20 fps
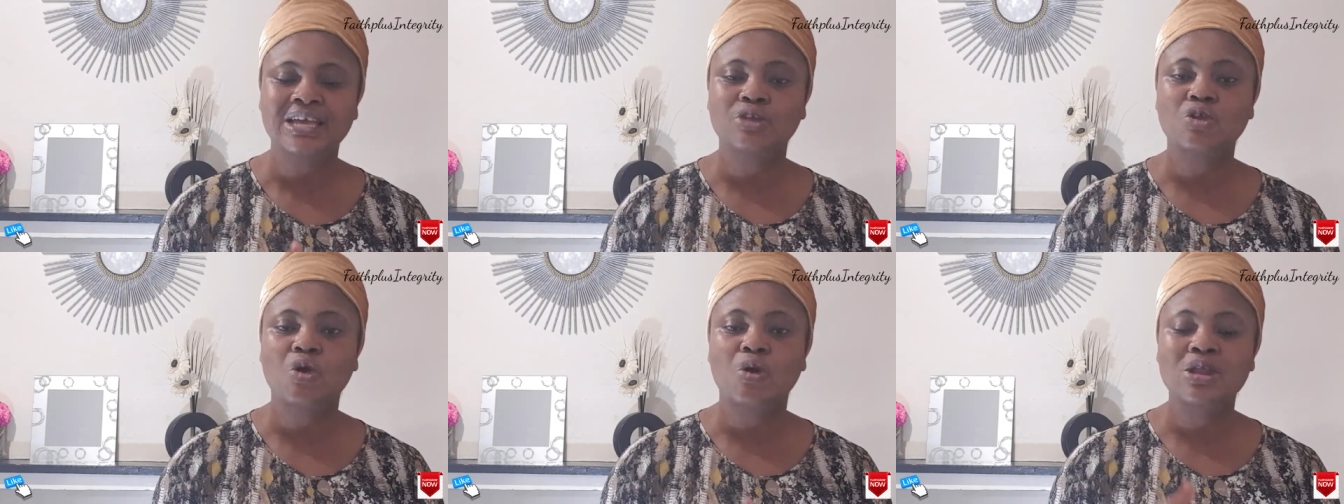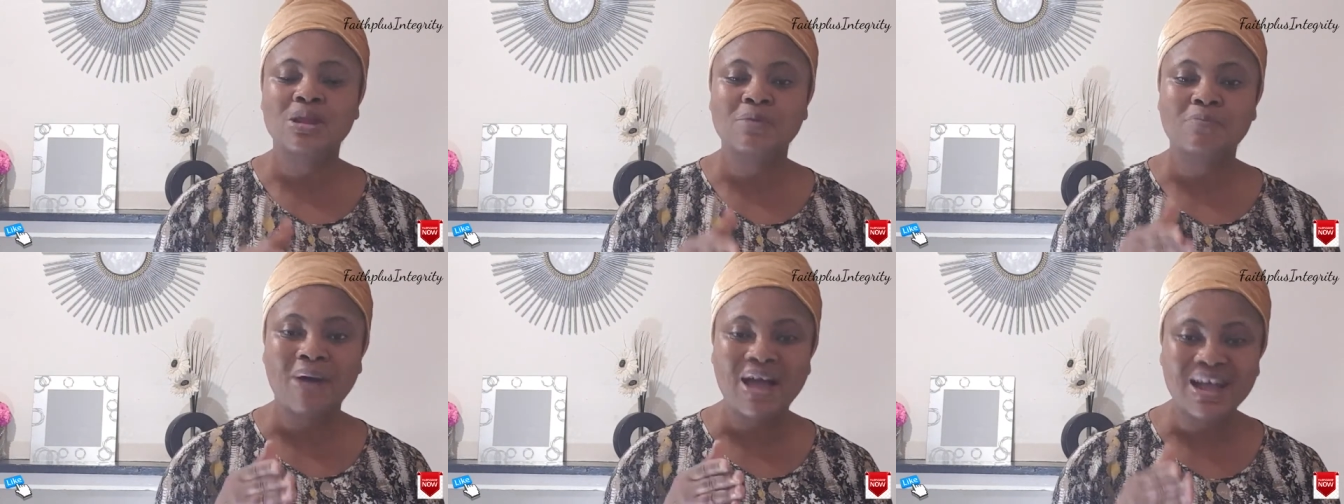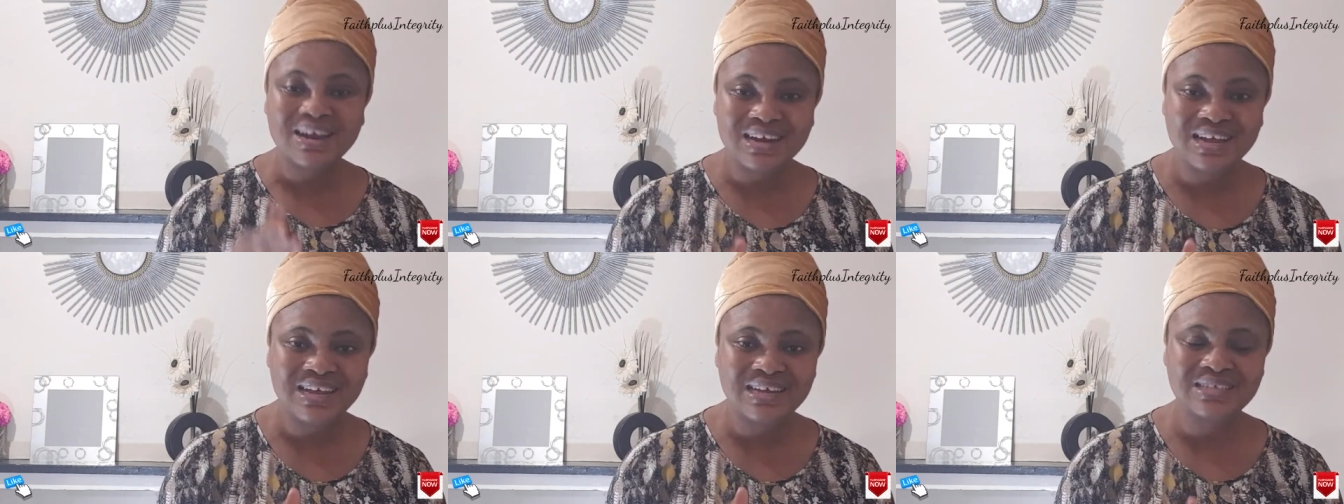you know, in
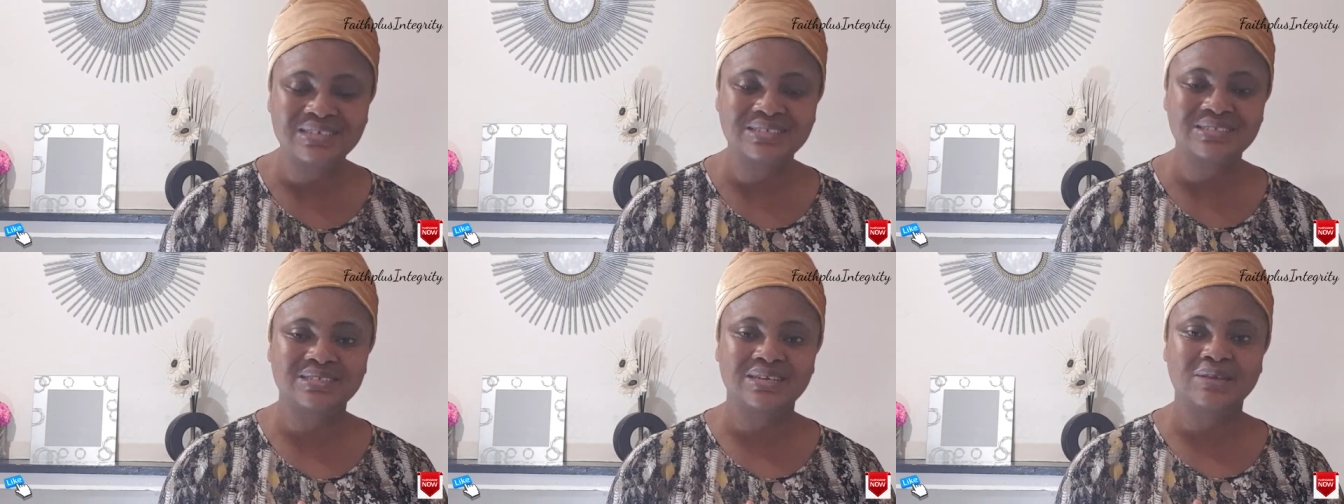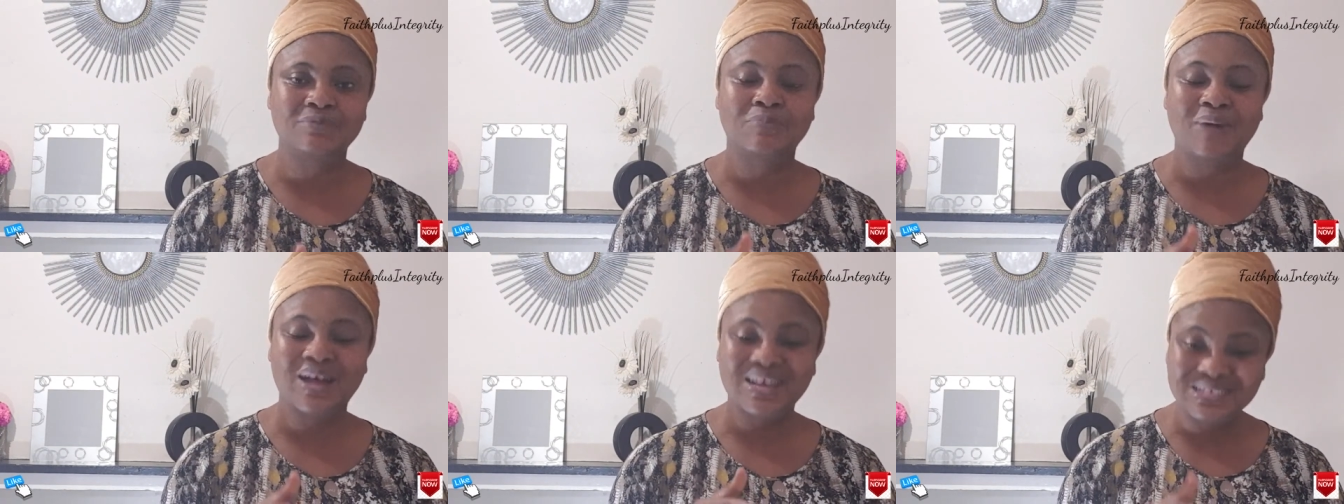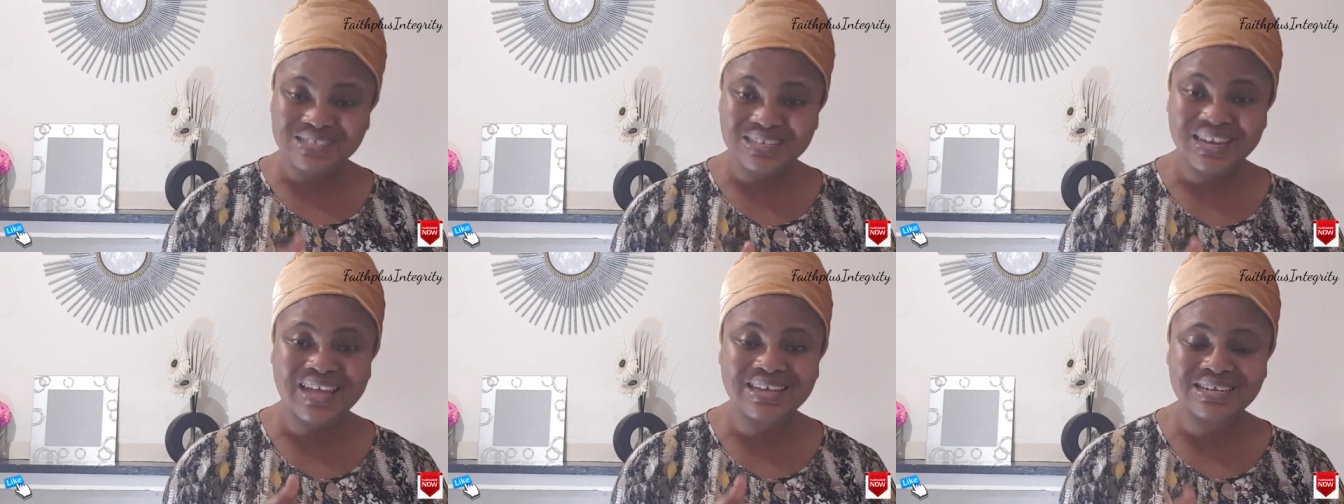a
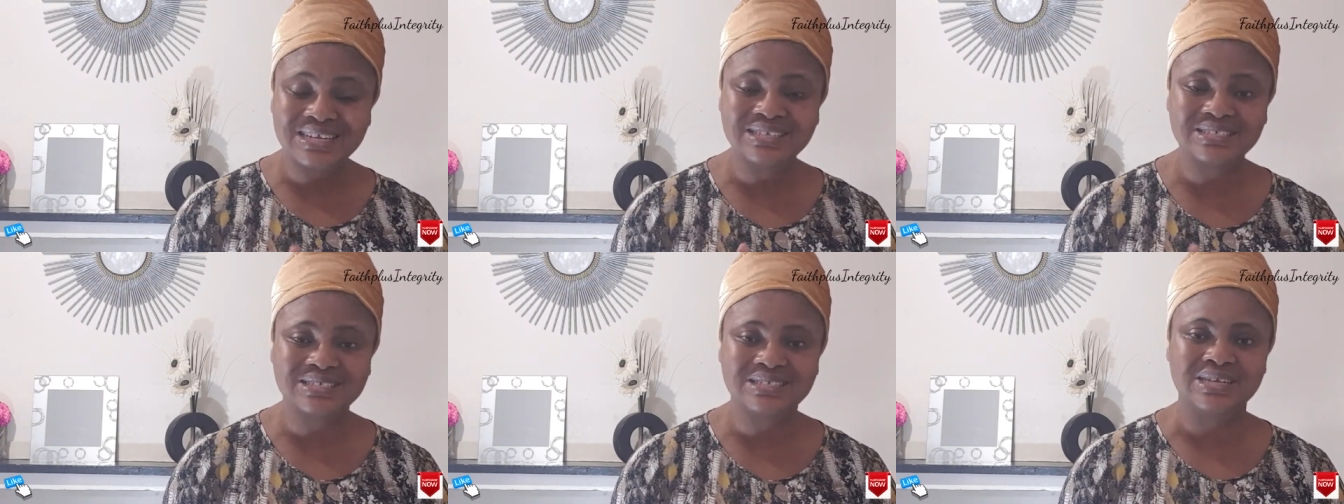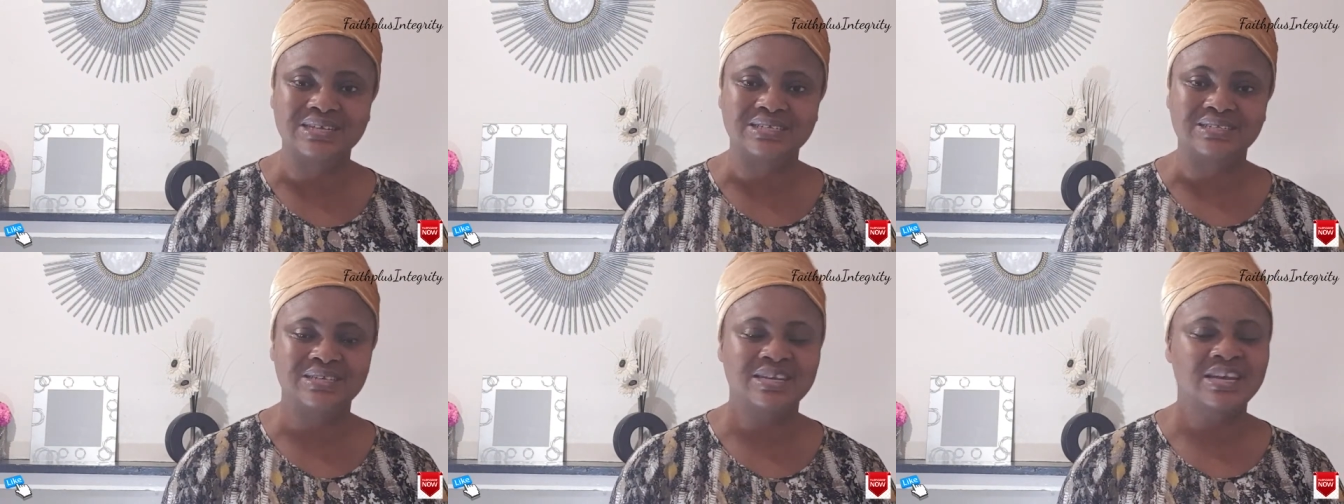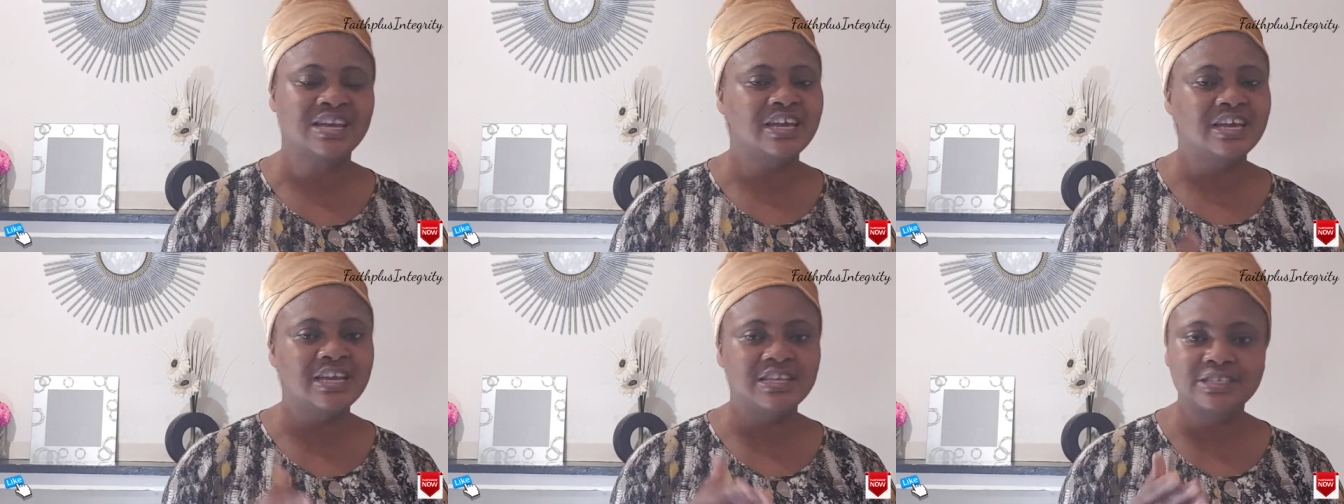backsliding state,
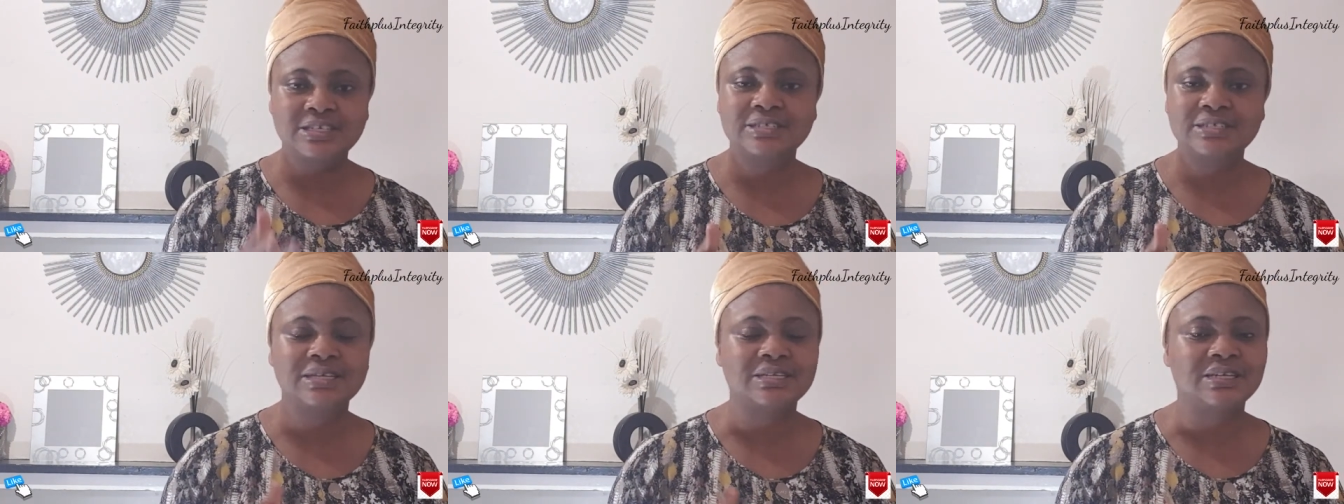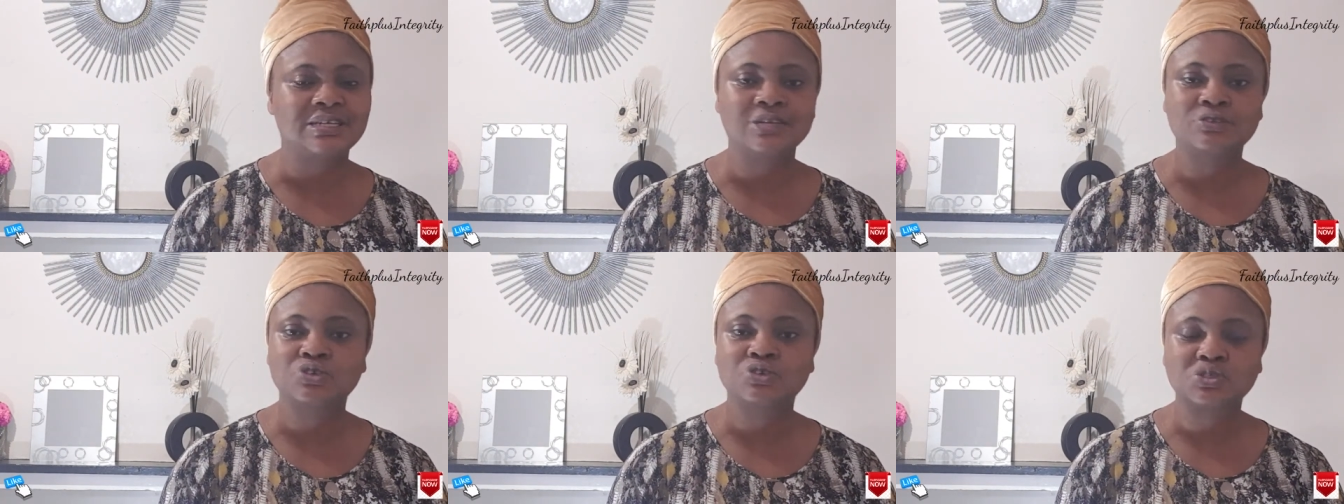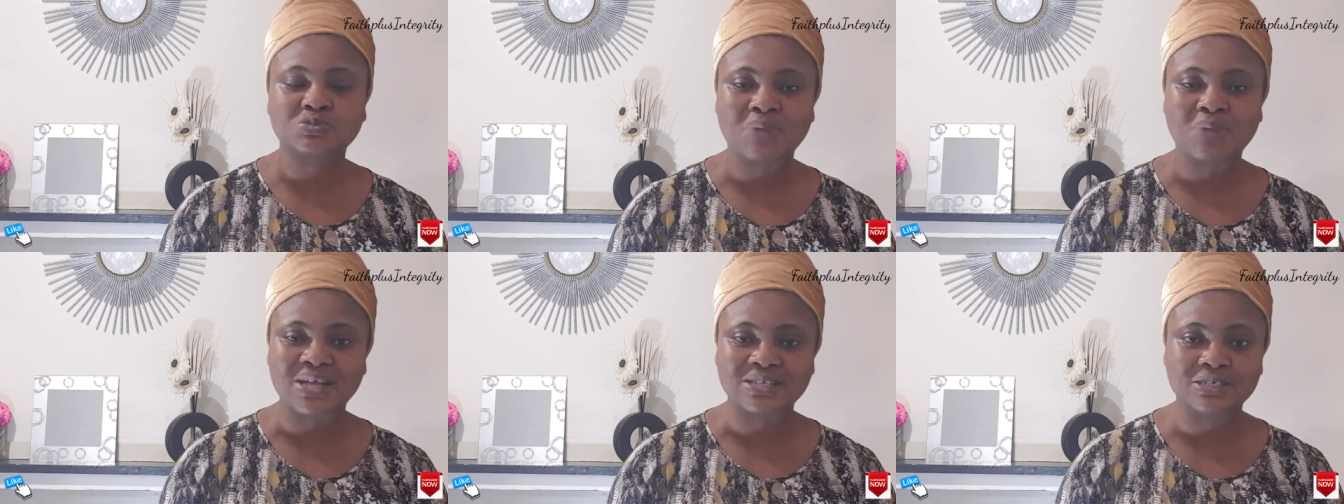it is a
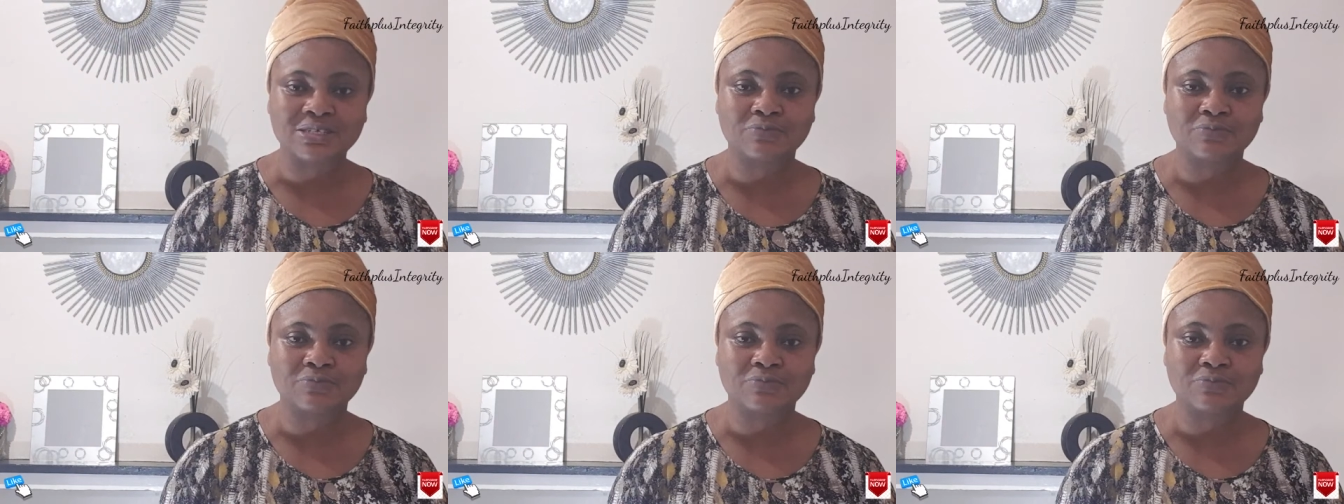dangerous